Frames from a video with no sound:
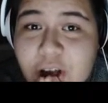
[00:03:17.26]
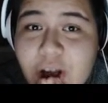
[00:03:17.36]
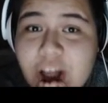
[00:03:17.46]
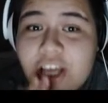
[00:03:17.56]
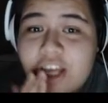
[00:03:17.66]

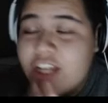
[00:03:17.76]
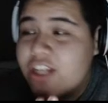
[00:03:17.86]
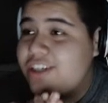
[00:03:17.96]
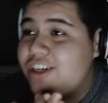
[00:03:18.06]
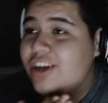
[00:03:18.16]
Chill.
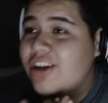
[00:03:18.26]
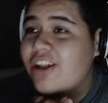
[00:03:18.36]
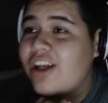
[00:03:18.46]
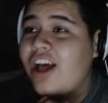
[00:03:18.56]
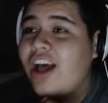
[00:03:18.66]

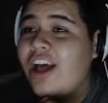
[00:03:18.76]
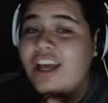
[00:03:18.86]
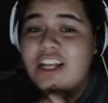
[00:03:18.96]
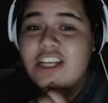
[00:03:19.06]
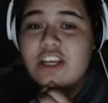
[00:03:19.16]
Chill.
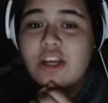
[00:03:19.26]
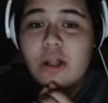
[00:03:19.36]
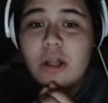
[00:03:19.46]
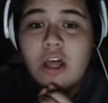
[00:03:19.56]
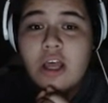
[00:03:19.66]

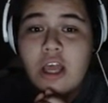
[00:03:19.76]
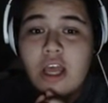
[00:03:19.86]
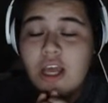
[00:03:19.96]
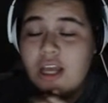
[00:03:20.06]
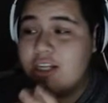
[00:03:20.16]
Chill.
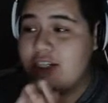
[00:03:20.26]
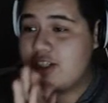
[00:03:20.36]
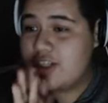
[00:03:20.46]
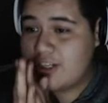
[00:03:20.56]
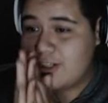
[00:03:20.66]

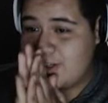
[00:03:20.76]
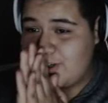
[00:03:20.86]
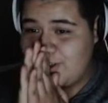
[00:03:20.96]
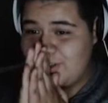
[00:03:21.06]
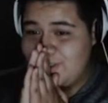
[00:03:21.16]

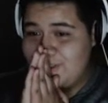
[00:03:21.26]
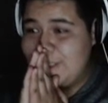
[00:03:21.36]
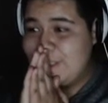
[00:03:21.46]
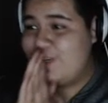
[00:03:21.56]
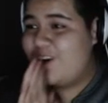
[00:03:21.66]
Chill.
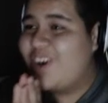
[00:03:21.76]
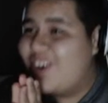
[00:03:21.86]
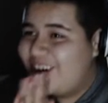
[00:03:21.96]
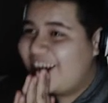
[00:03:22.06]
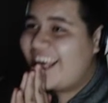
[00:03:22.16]

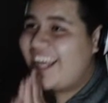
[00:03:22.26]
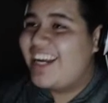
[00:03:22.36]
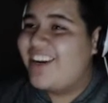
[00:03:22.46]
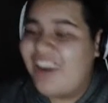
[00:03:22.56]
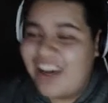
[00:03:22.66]
No.
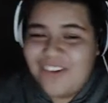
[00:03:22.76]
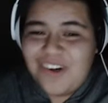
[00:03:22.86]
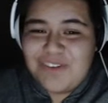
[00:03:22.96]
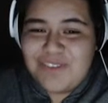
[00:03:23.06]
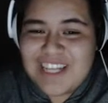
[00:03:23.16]
No,
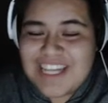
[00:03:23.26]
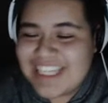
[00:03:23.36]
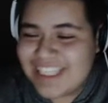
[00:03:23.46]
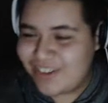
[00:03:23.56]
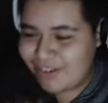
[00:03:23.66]
I don't want to
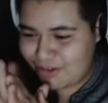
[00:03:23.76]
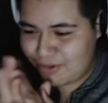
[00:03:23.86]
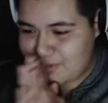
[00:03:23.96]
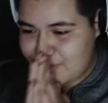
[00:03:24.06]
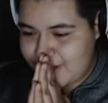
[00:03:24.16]
play this.
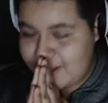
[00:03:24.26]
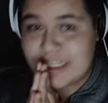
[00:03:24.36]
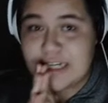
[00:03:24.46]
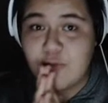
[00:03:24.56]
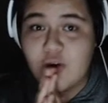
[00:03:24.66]
No, I don't want to
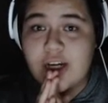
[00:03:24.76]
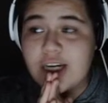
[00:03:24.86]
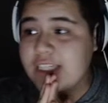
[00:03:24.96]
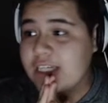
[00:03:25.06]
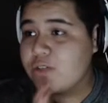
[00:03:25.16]
play this
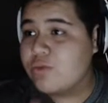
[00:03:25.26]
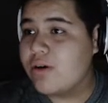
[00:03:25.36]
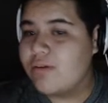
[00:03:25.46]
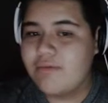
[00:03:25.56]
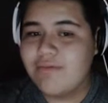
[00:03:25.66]
anymore. Guys,
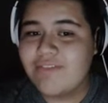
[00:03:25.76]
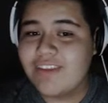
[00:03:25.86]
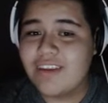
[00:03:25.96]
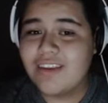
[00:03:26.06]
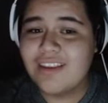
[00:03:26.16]
I don't...
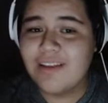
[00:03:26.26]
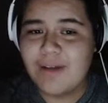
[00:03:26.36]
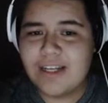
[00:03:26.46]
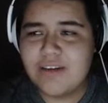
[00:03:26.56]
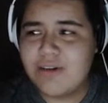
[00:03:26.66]

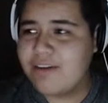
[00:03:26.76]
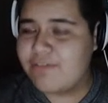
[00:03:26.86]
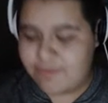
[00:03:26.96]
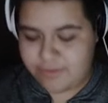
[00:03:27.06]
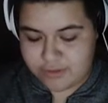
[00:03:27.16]
Why did it
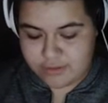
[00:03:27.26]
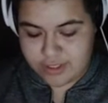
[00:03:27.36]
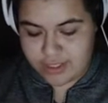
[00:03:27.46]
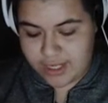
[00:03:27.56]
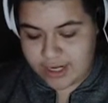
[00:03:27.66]
go out of a
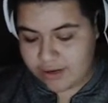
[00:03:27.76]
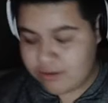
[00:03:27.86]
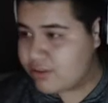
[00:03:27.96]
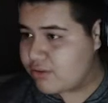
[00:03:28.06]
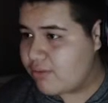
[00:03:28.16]
full screen
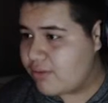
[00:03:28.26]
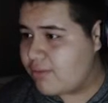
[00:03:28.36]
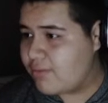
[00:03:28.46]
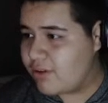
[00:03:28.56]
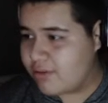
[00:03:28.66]
again? I don't know what's
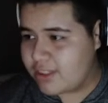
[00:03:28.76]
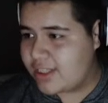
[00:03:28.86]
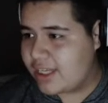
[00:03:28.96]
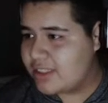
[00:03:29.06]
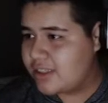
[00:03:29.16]
wrong with my
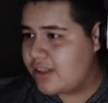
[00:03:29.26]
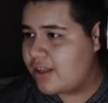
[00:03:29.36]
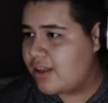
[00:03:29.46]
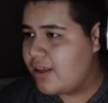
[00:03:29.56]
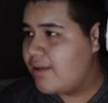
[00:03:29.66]
computer. These
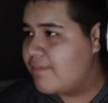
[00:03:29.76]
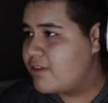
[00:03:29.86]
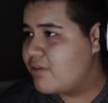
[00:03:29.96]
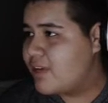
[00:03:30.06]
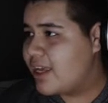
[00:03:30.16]
last
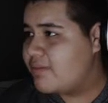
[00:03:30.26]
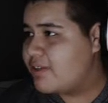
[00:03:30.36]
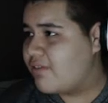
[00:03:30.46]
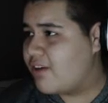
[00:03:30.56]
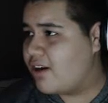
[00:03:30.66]
two
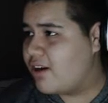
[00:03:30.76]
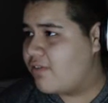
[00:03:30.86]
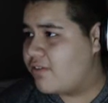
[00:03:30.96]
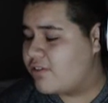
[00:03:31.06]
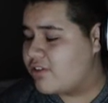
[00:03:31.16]
games have
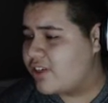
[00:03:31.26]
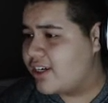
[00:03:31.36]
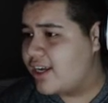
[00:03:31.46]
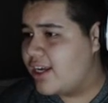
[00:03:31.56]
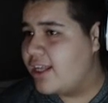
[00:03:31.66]
gone off the
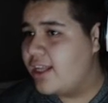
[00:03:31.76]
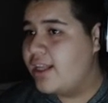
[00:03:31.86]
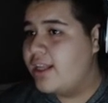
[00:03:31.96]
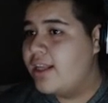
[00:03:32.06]
full screen.